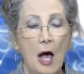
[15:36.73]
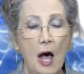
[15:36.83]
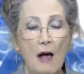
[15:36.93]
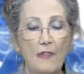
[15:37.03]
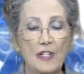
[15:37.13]

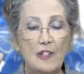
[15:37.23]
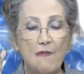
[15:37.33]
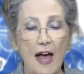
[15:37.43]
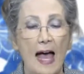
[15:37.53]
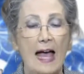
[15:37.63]
of the
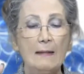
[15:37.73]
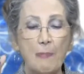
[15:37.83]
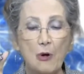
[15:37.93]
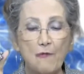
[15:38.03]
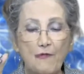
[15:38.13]
divine
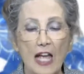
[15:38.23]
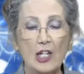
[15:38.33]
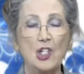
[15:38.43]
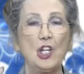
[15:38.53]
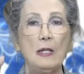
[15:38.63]

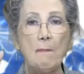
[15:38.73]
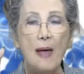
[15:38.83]
perfection,